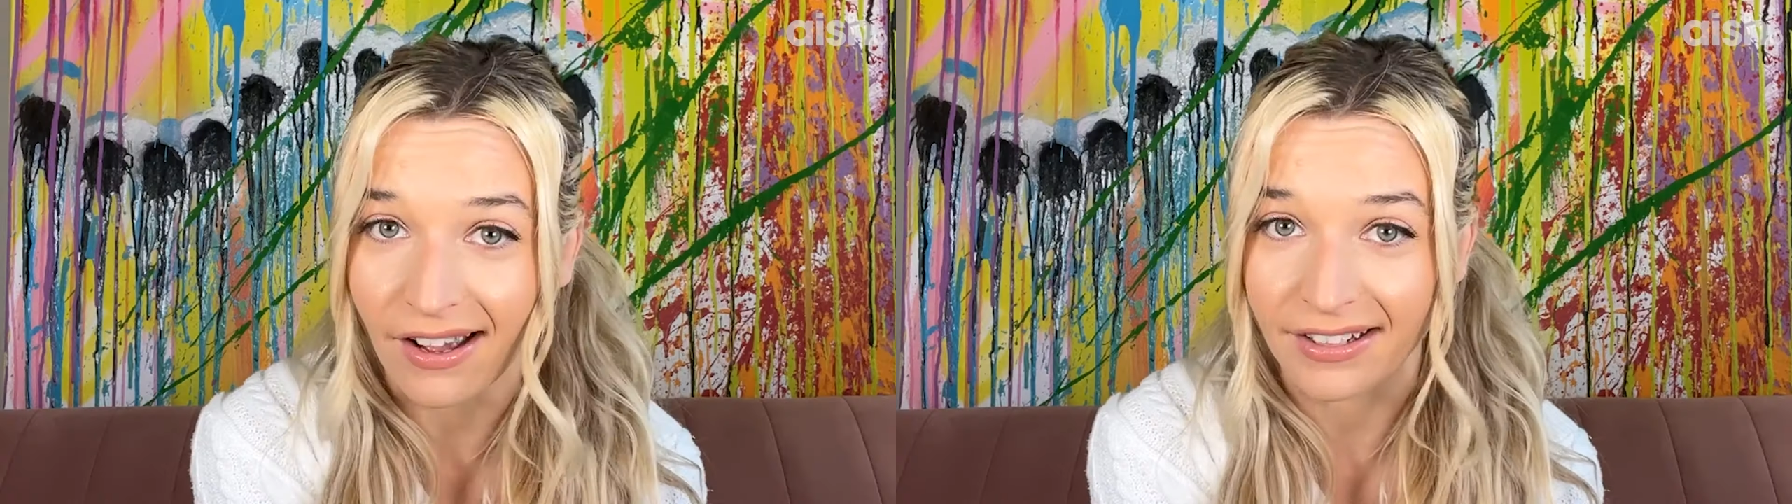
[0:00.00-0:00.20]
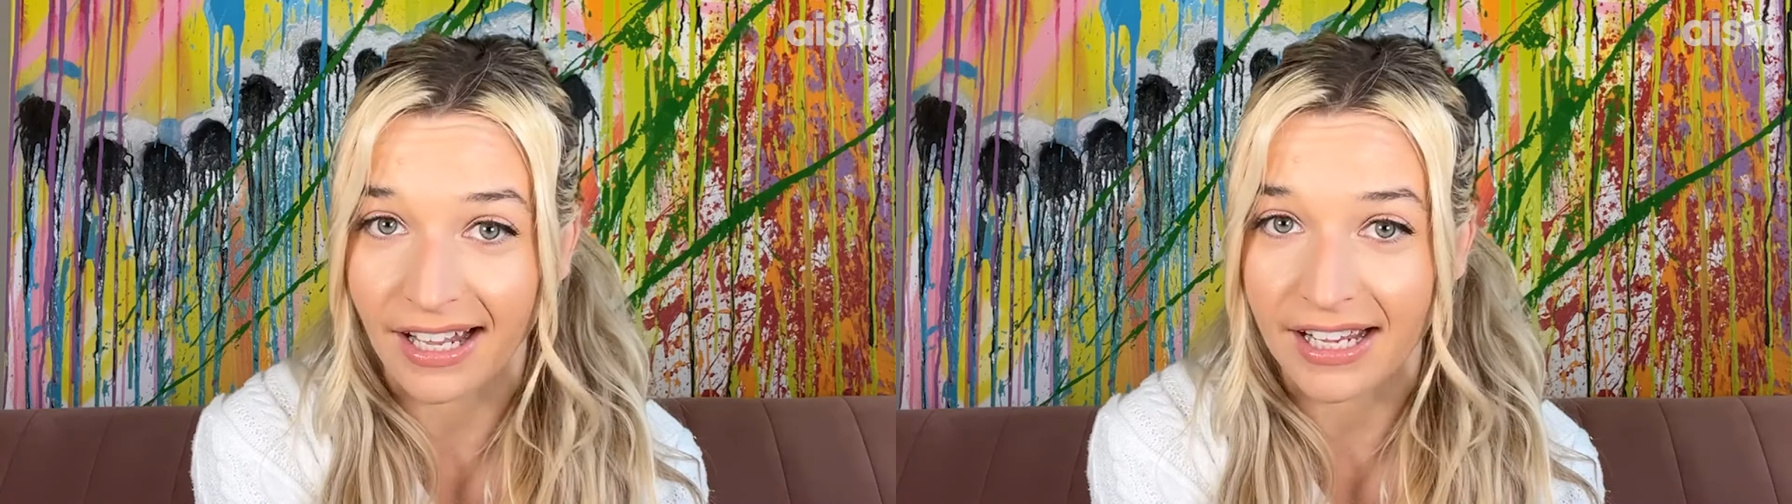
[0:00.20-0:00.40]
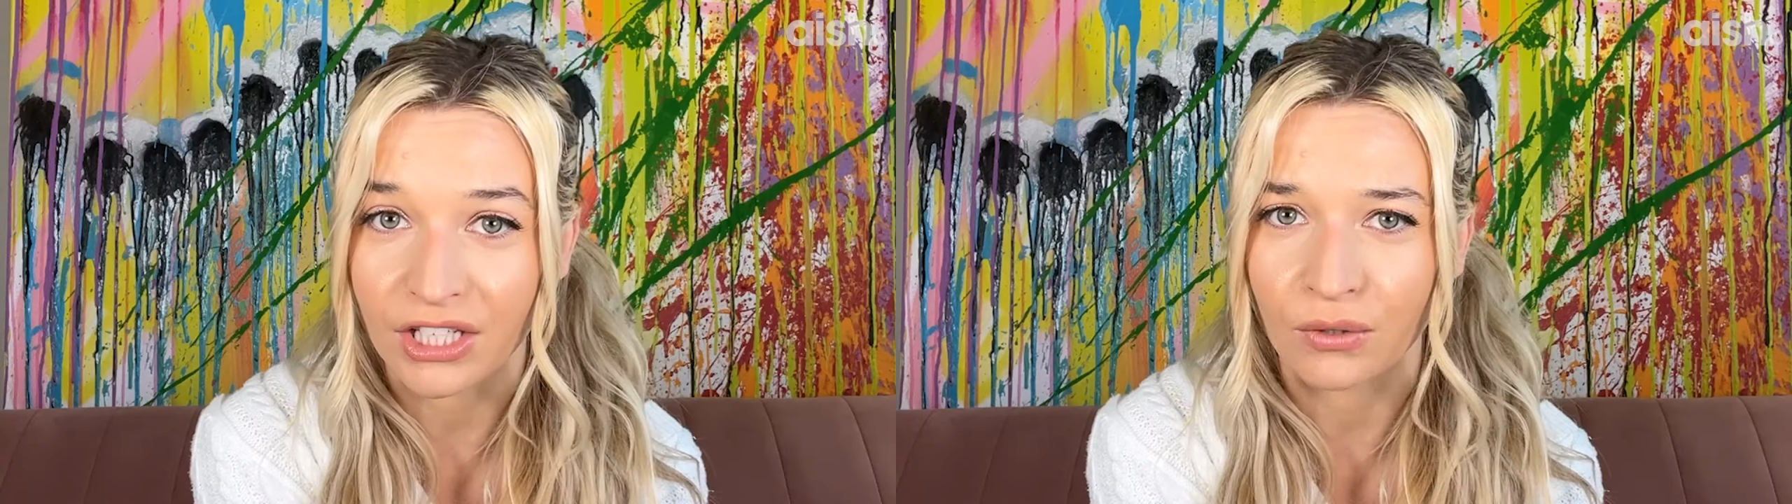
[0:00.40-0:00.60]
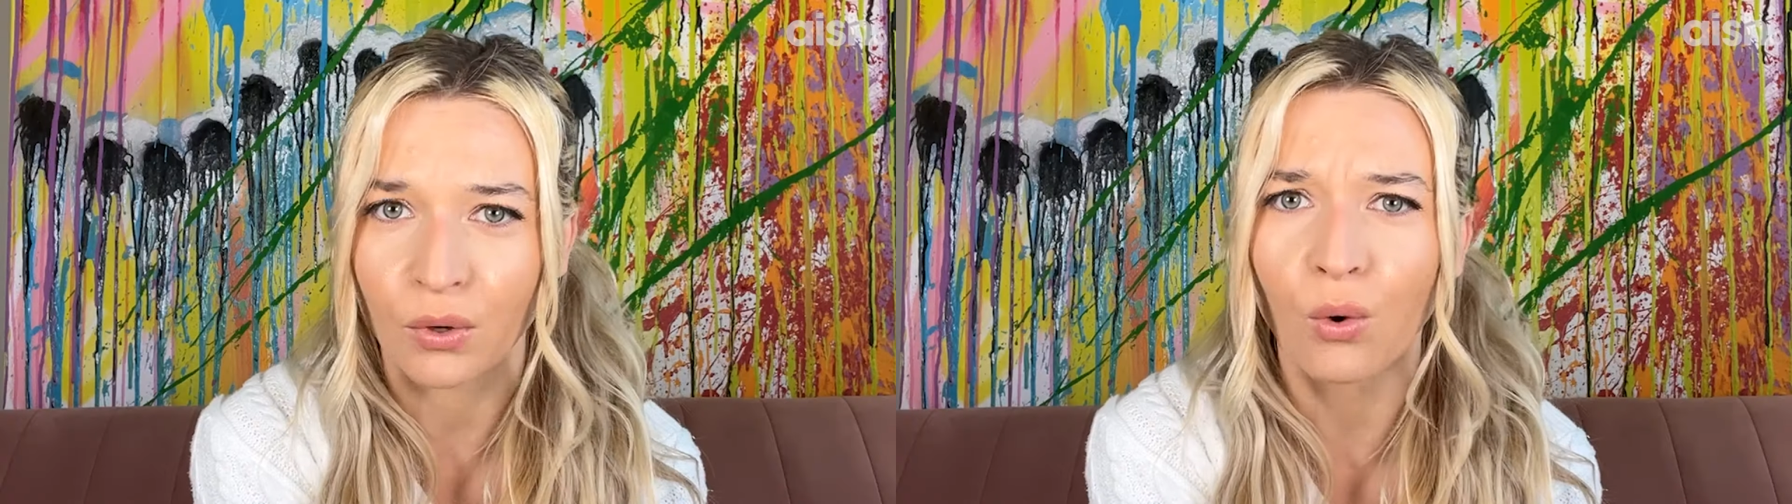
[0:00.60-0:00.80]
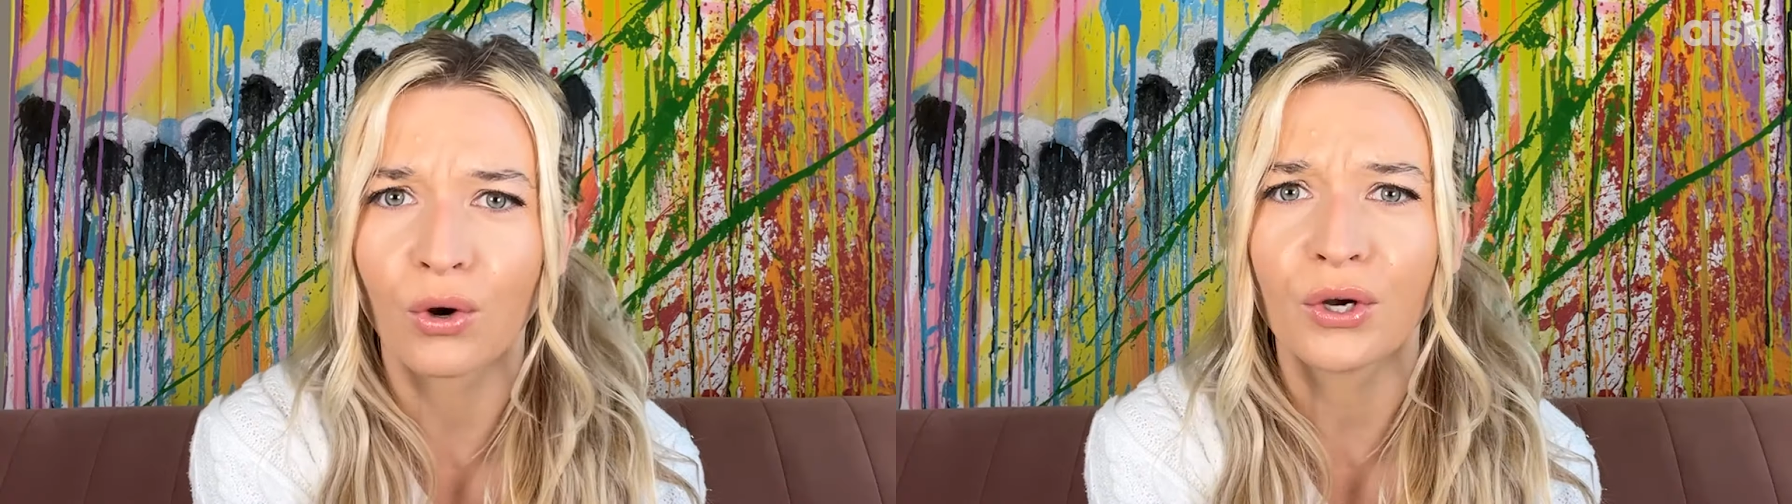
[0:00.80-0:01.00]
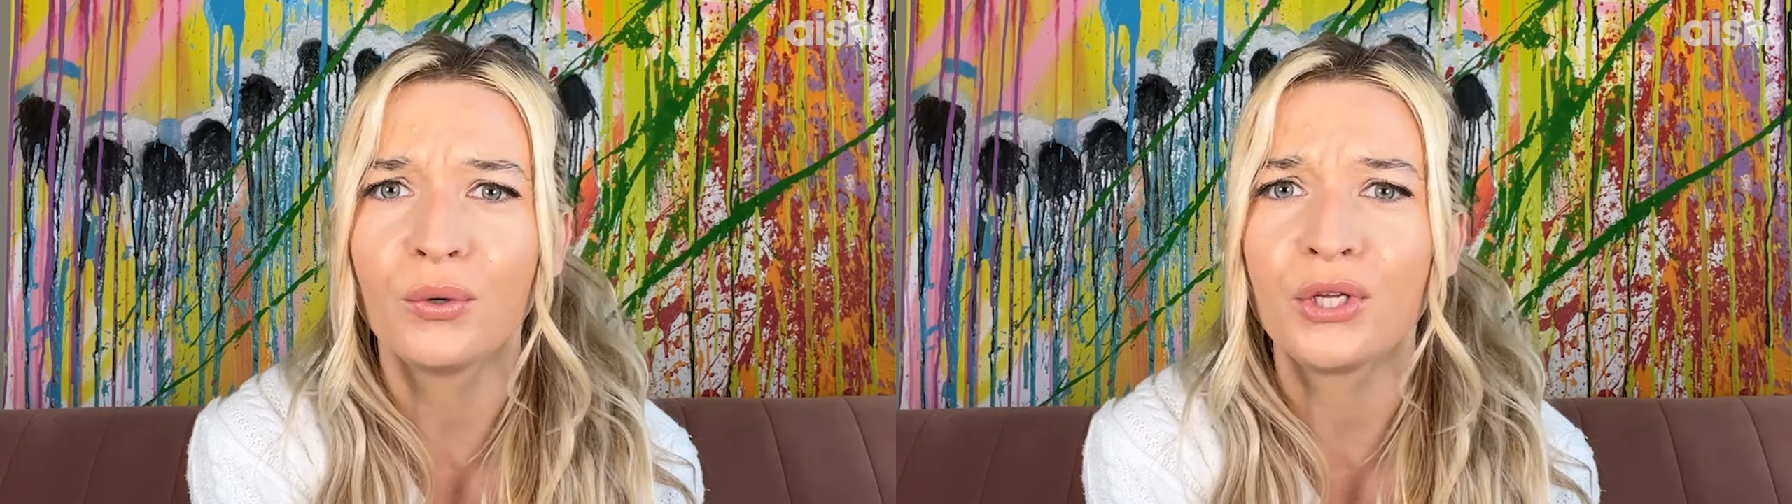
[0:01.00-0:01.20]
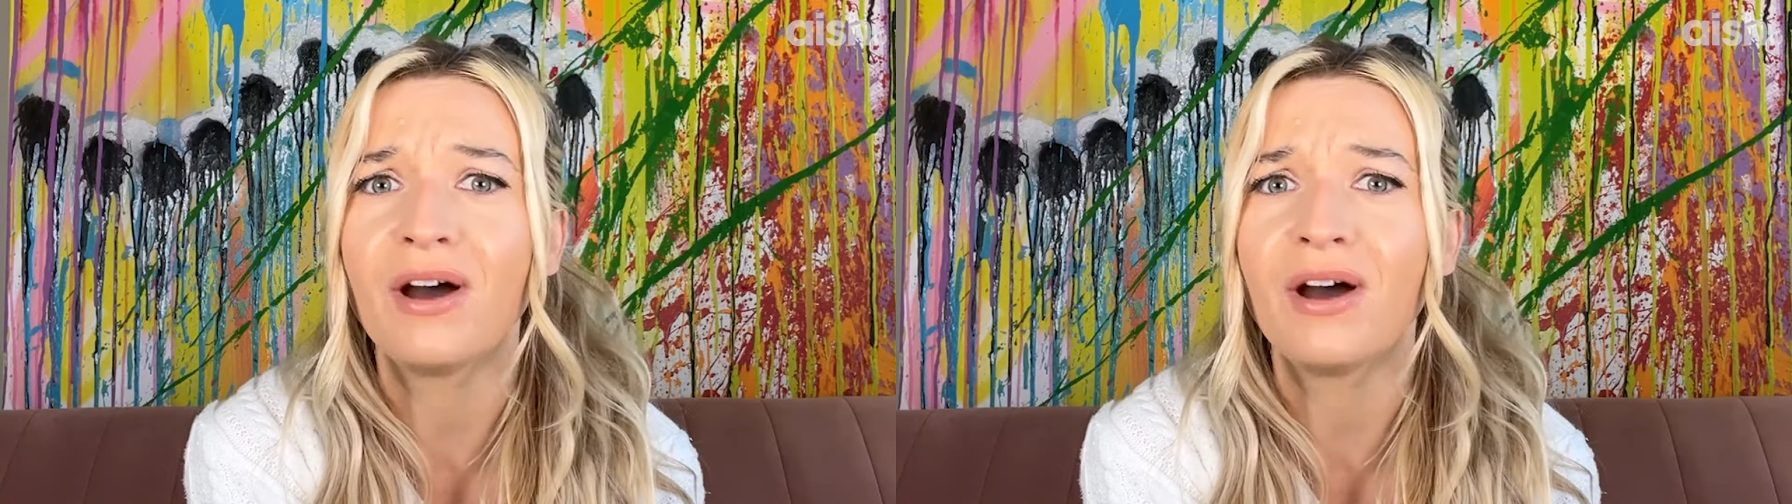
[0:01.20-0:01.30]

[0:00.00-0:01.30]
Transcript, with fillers: unlike you or who you